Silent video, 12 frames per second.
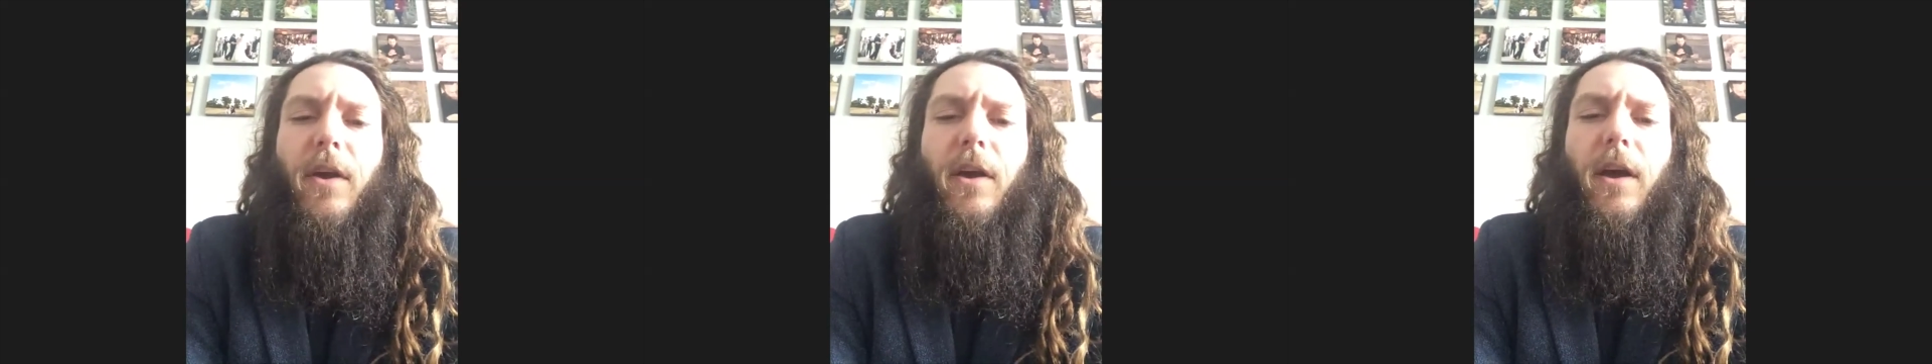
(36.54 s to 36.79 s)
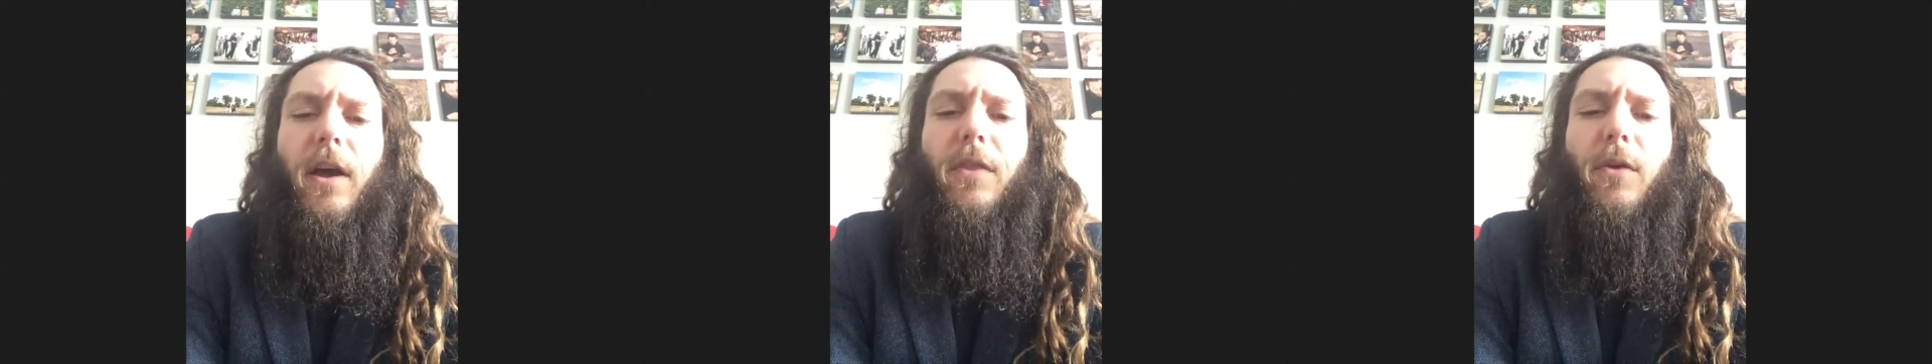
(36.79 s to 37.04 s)

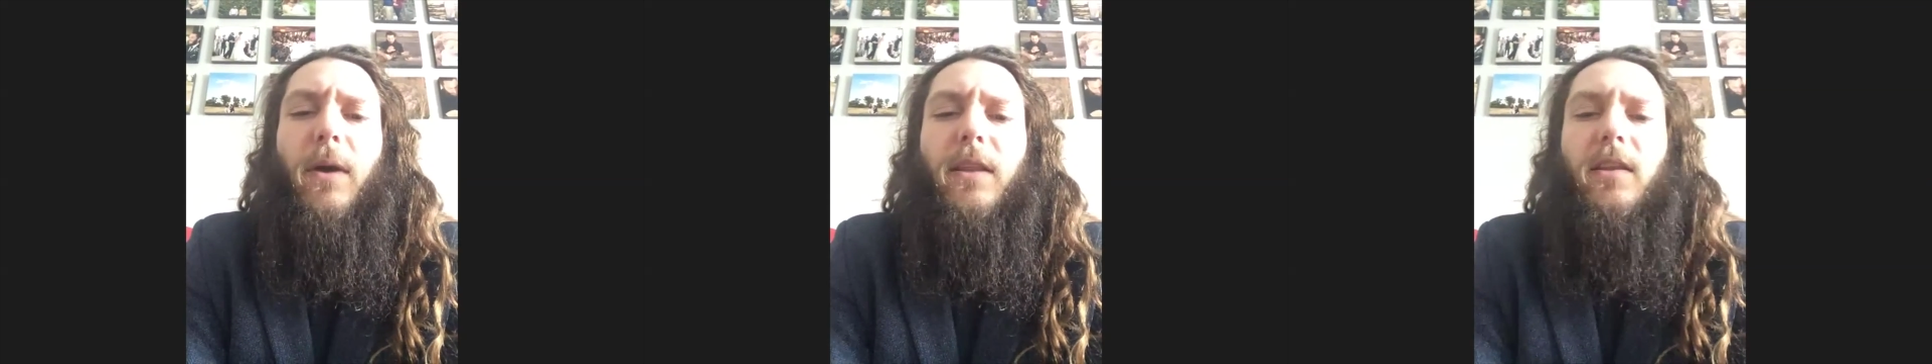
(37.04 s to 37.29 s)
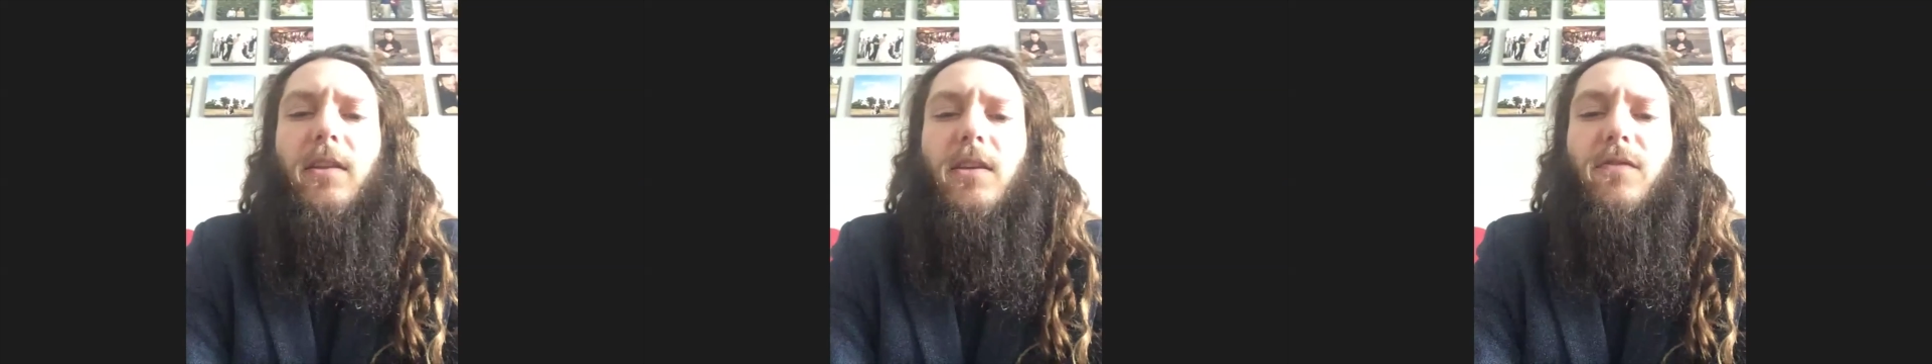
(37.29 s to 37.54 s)
and the way
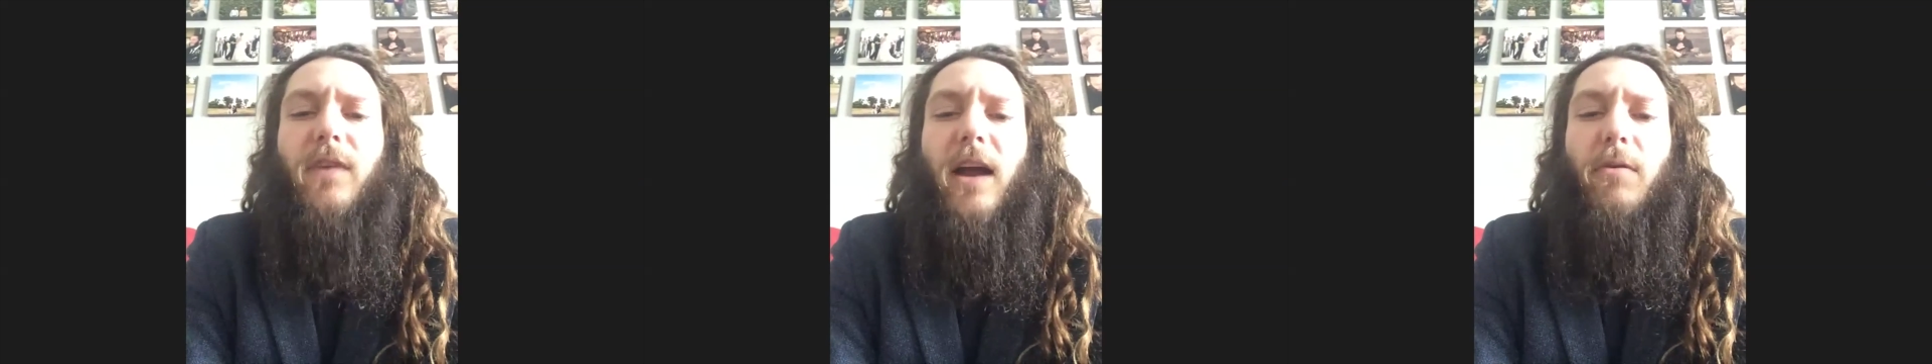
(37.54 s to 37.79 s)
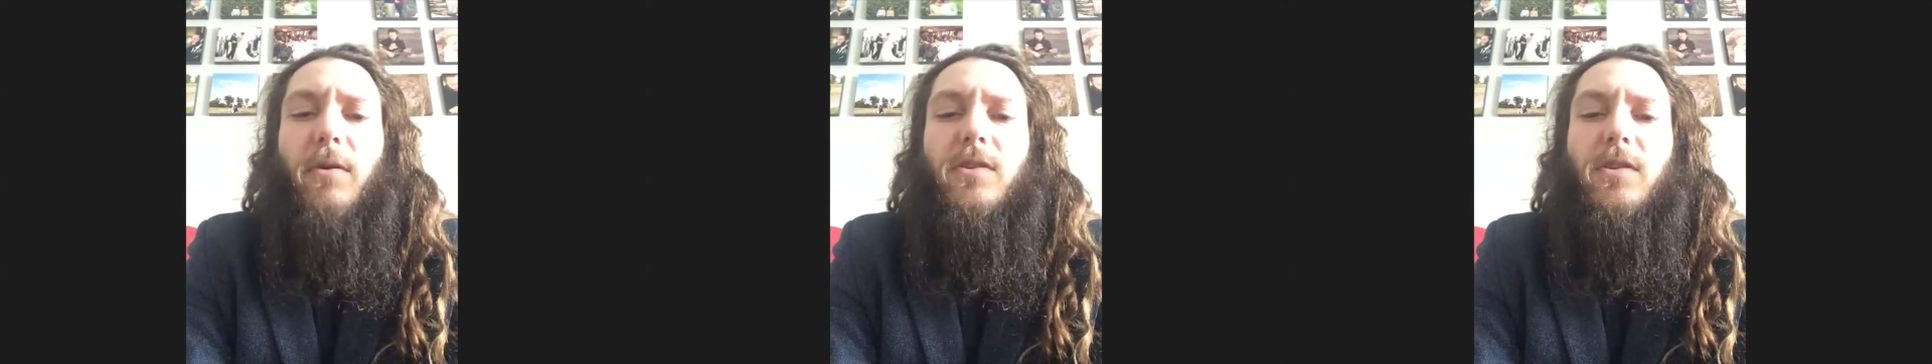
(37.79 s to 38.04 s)
that this
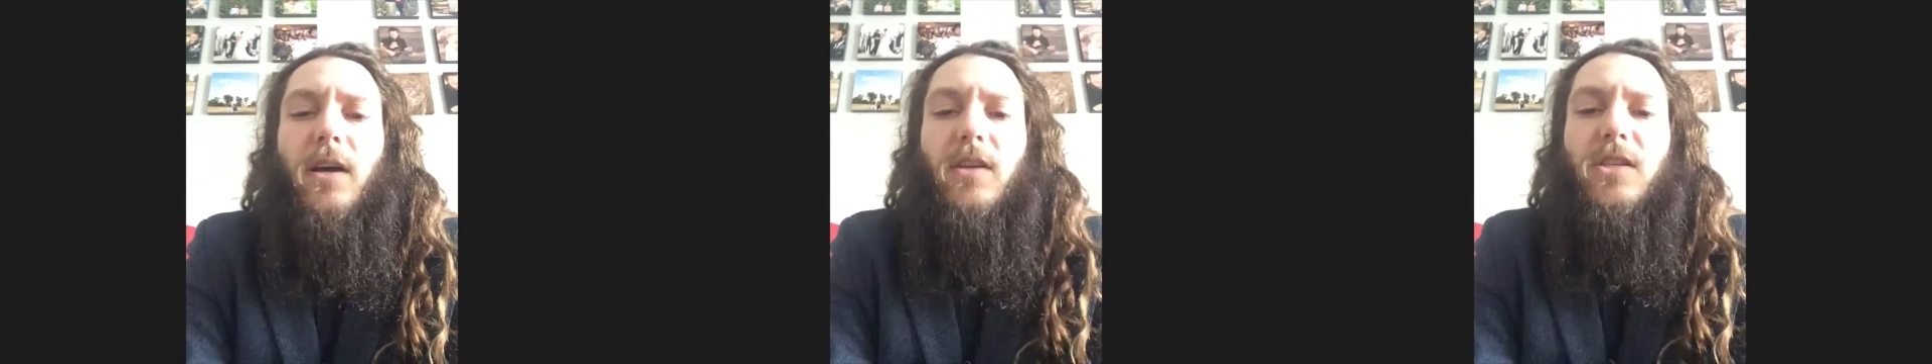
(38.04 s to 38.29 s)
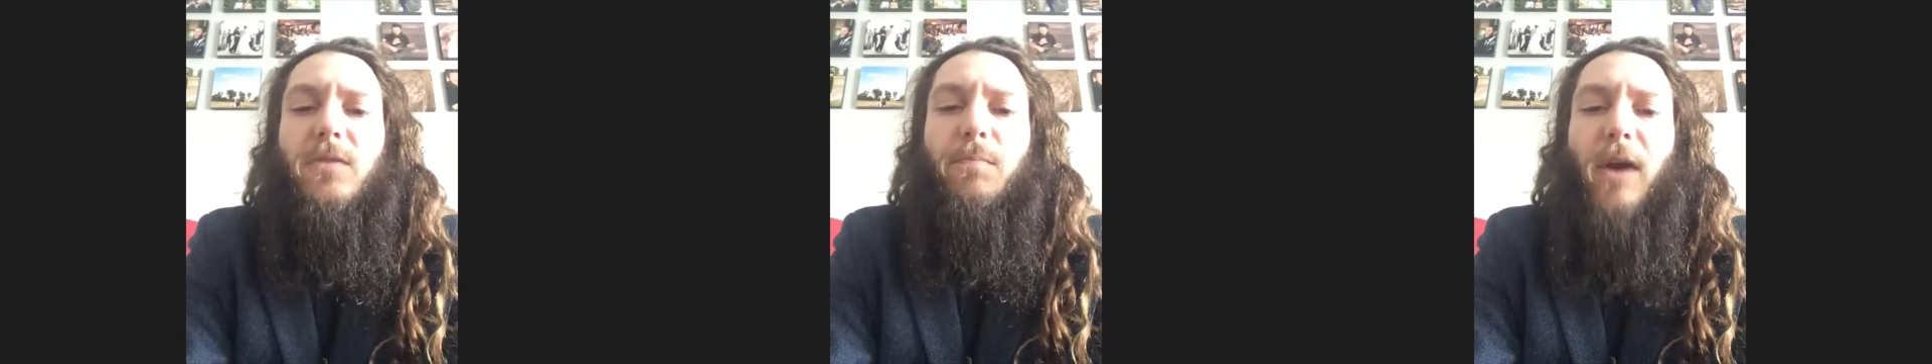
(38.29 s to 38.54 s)
virus uh,
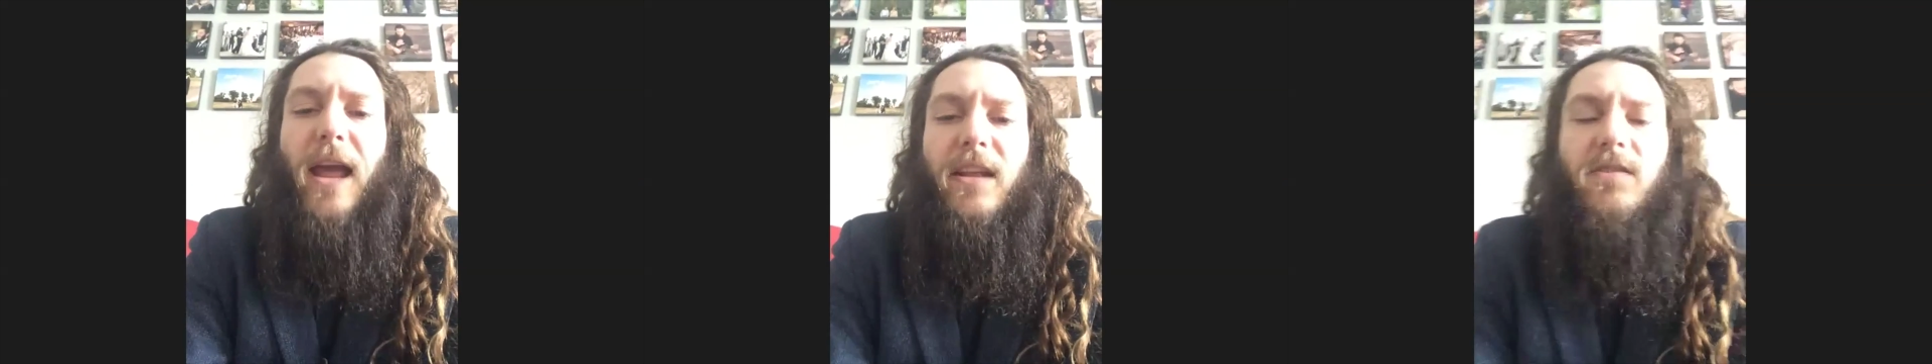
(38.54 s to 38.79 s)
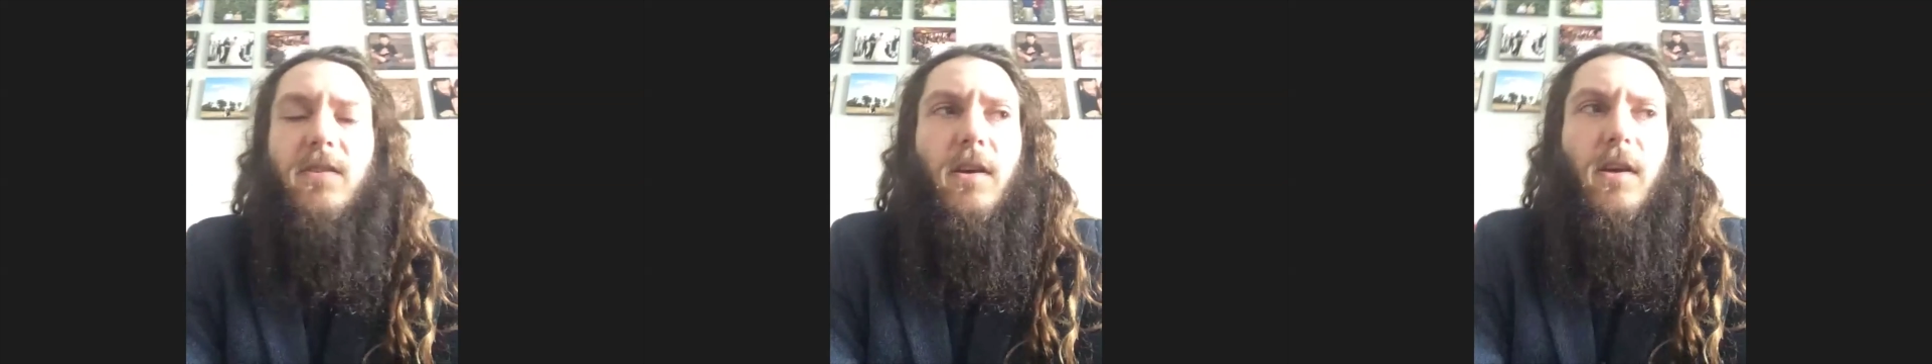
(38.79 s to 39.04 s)

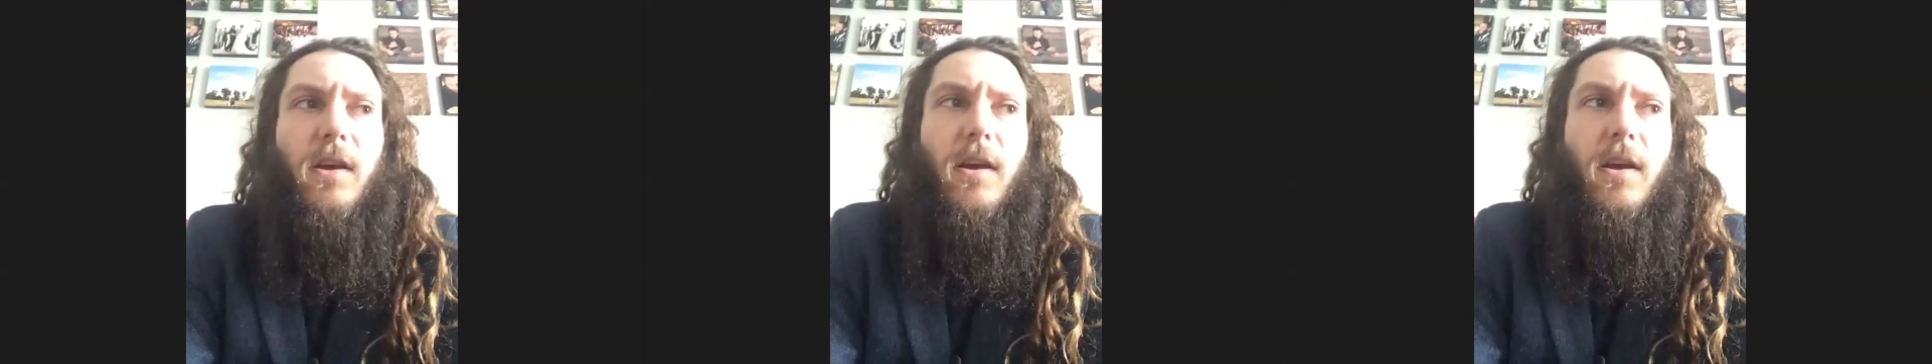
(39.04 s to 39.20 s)
spreads